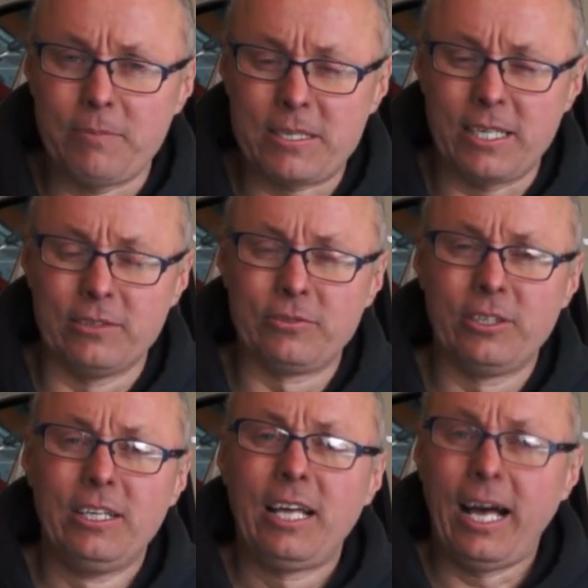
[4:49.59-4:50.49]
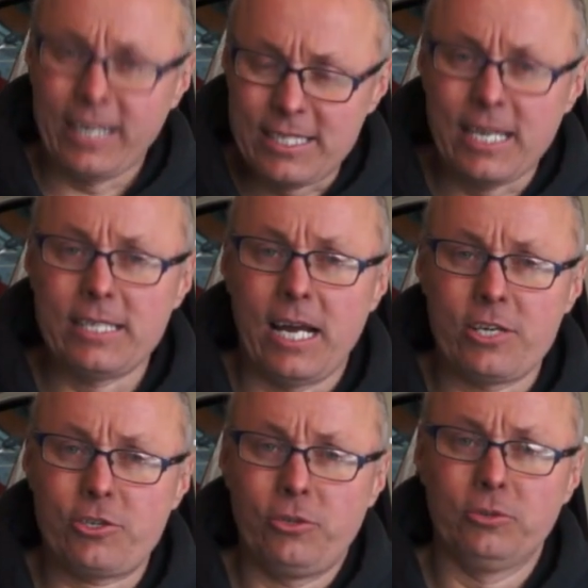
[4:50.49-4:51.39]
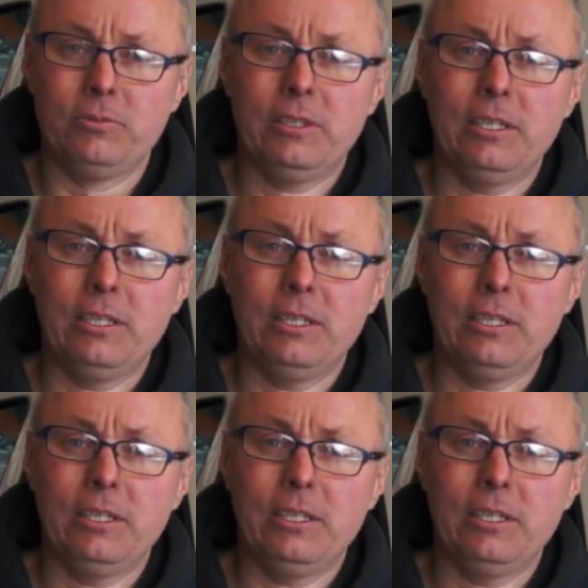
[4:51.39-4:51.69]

myself and attend night school.